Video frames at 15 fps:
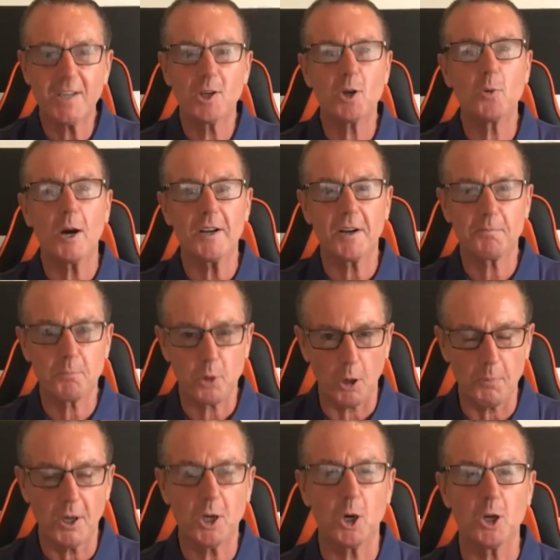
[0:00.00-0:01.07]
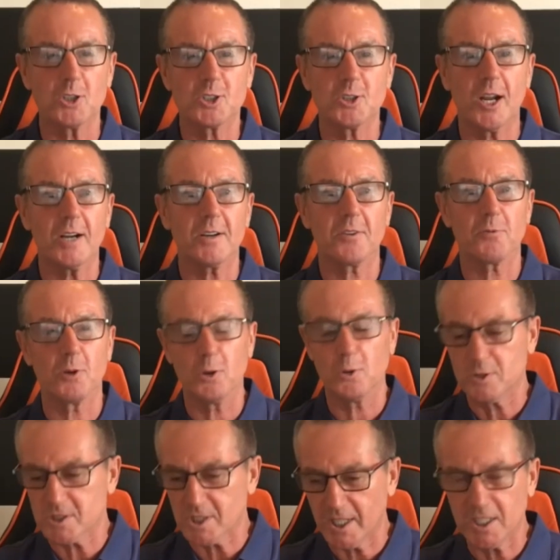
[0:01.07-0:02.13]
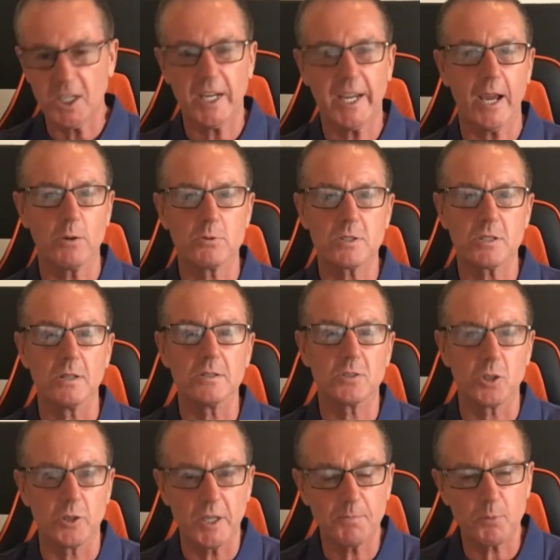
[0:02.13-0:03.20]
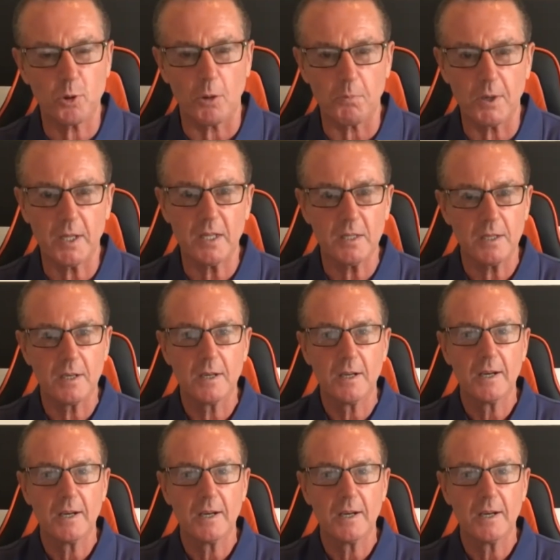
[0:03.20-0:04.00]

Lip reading: who had a proper contract through senior council, done it properly.